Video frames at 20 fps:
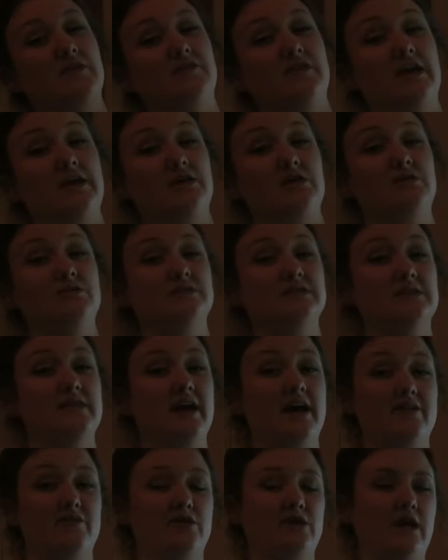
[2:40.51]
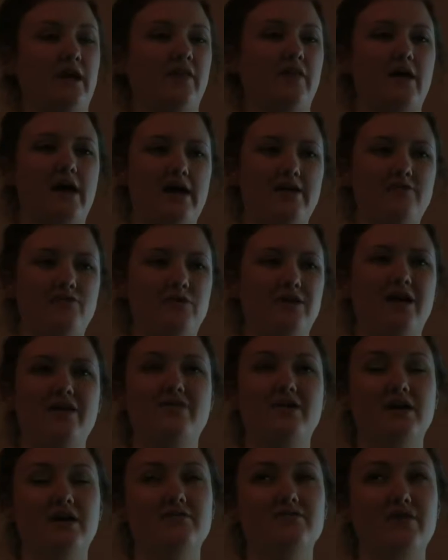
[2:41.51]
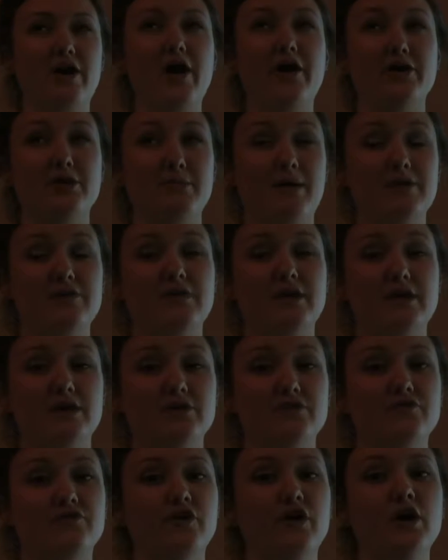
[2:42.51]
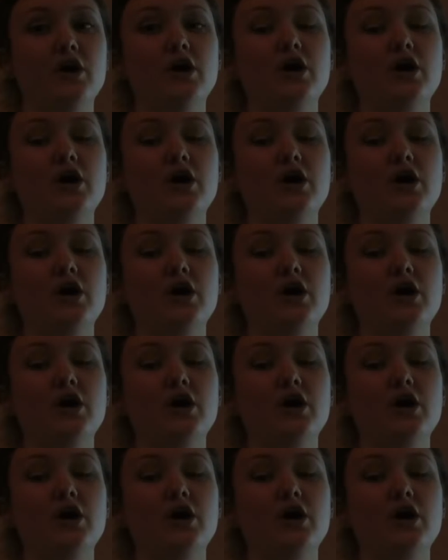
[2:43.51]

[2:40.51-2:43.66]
that they use in the everyday life. When I think of volume, I think of